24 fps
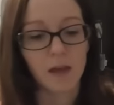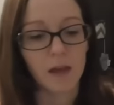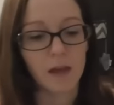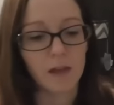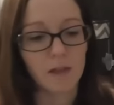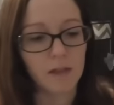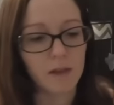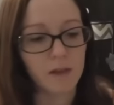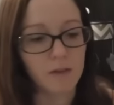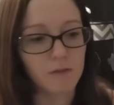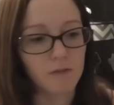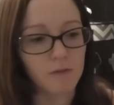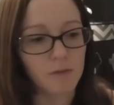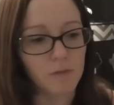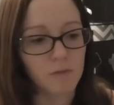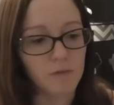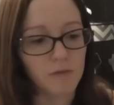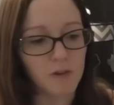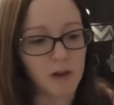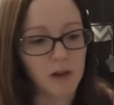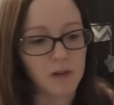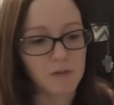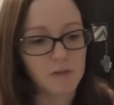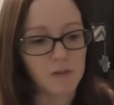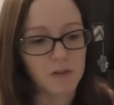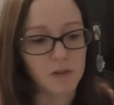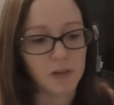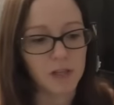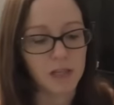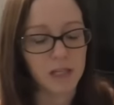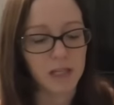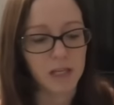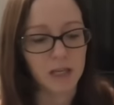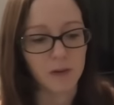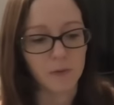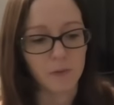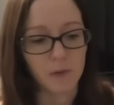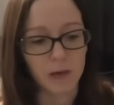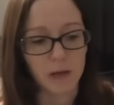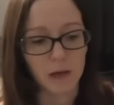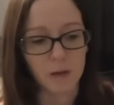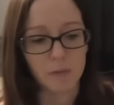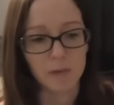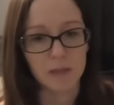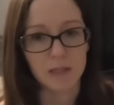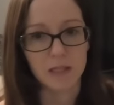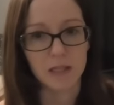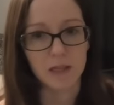And then from five thirty he didn't wake
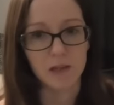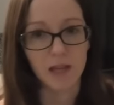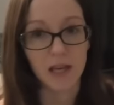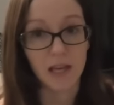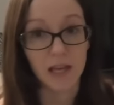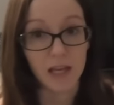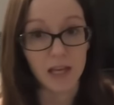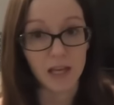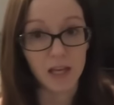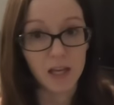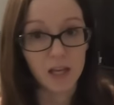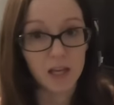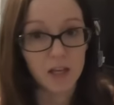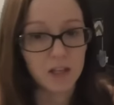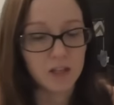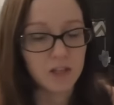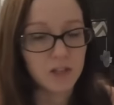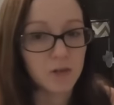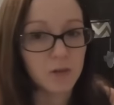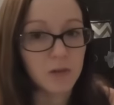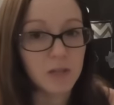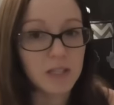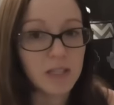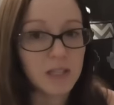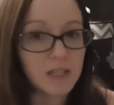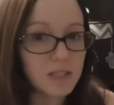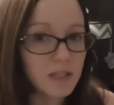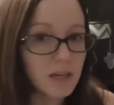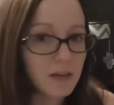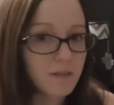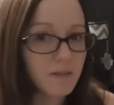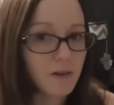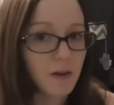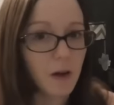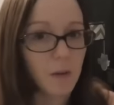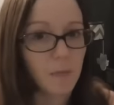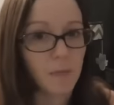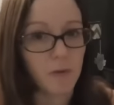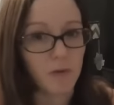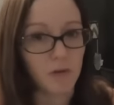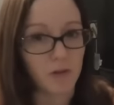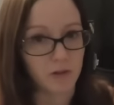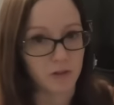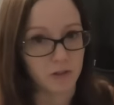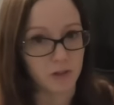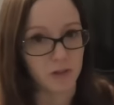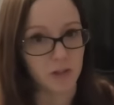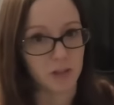up until eight. So he does have a couple
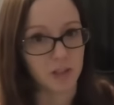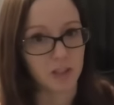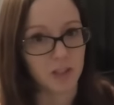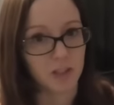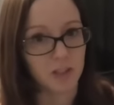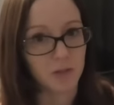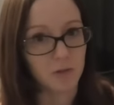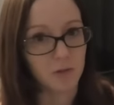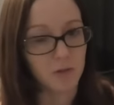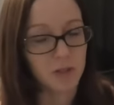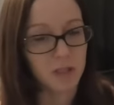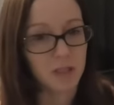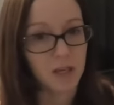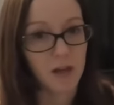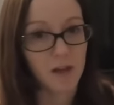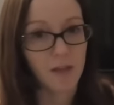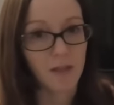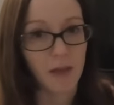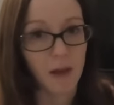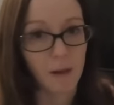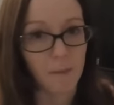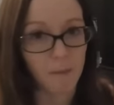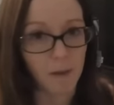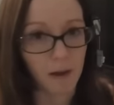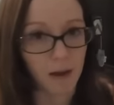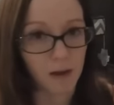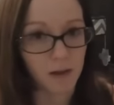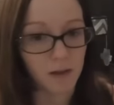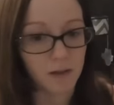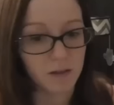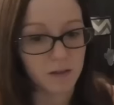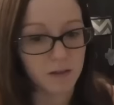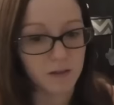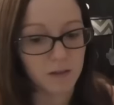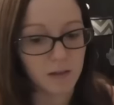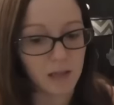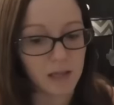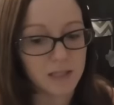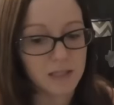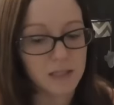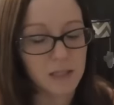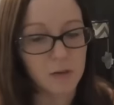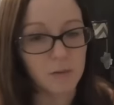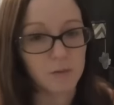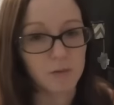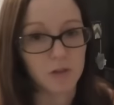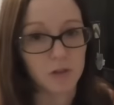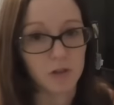long stretches, so it's not that bad. Last
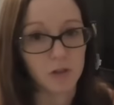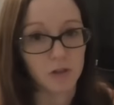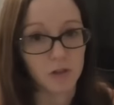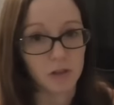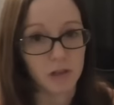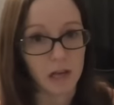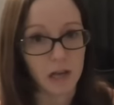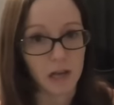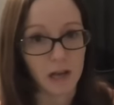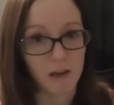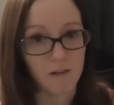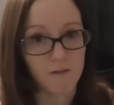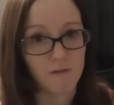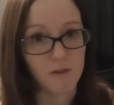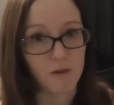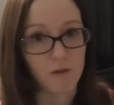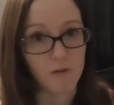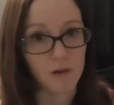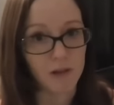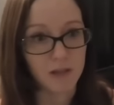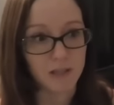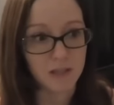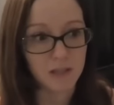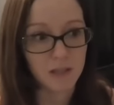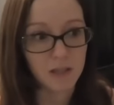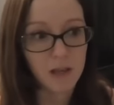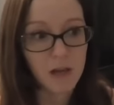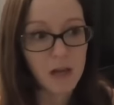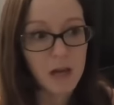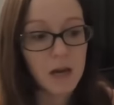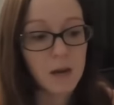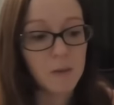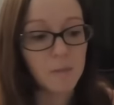night was a good night, I felt rested.